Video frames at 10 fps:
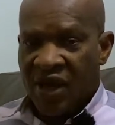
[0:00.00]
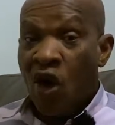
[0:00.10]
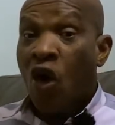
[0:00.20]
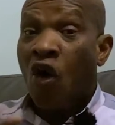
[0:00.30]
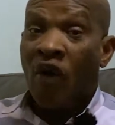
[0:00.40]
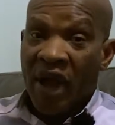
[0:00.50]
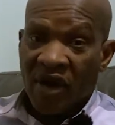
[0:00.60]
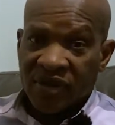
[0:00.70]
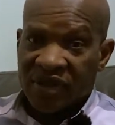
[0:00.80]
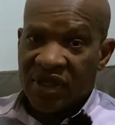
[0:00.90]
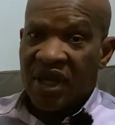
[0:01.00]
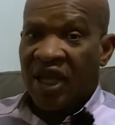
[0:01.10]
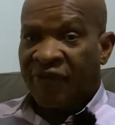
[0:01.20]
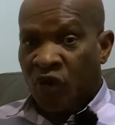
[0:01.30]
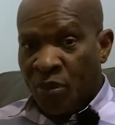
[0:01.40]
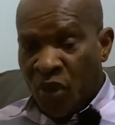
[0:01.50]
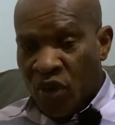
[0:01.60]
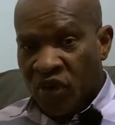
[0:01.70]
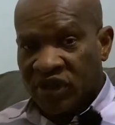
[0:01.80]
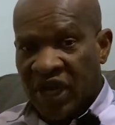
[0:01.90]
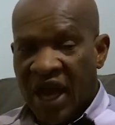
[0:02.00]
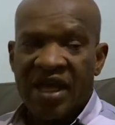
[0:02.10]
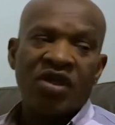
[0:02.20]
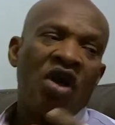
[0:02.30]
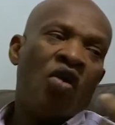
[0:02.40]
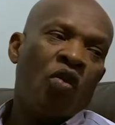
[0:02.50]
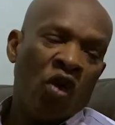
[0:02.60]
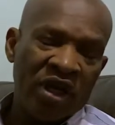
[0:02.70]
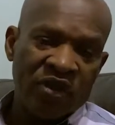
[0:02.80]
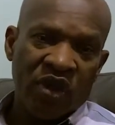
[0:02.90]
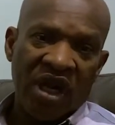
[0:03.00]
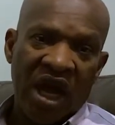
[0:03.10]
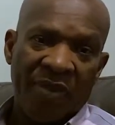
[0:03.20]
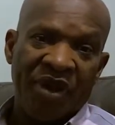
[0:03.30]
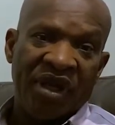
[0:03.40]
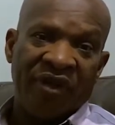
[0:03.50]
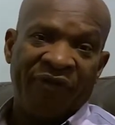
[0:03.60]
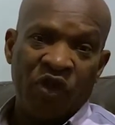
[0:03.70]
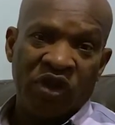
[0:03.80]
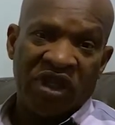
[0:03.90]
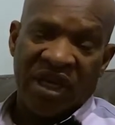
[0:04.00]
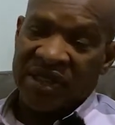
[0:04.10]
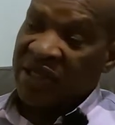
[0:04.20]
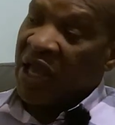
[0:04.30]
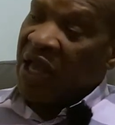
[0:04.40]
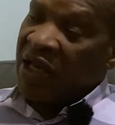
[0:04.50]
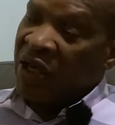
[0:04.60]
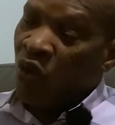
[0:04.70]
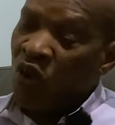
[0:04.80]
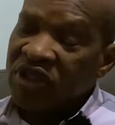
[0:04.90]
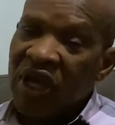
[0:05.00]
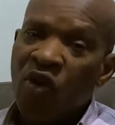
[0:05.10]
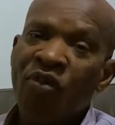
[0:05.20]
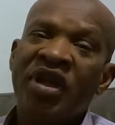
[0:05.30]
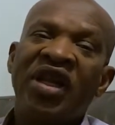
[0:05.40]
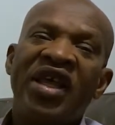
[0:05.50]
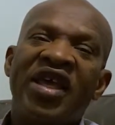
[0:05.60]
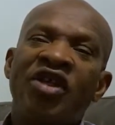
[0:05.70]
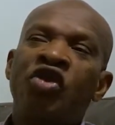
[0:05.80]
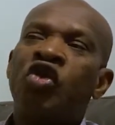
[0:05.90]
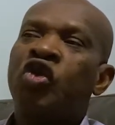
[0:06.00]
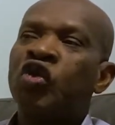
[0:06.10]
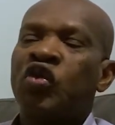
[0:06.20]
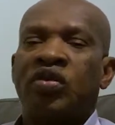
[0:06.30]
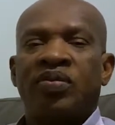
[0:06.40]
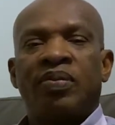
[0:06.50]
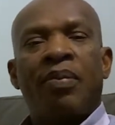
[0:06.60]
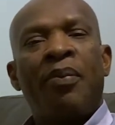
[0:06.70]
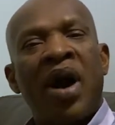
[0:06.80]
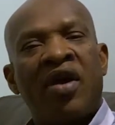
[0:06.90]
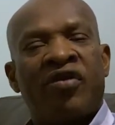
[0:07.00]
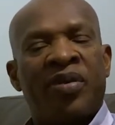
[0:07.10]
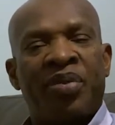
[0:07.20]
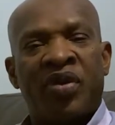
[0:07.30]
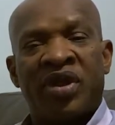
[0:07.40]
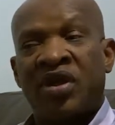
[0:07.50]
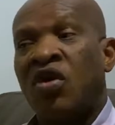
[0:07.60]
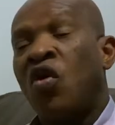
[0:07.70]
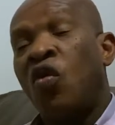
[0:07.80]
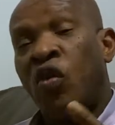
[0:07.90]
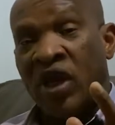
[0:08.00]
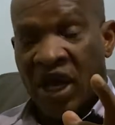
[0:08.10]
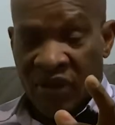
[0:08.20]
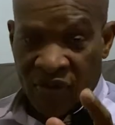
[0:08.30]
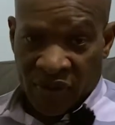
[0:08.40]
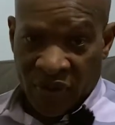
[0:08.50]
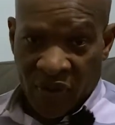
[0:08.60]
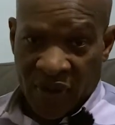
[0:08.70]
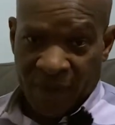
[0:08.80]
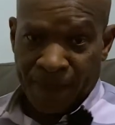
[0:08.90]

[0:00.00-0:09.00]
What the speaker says: Or else, if you put your ties, what is going to happen in the future is the water will be leaking through part of the building without you knowing.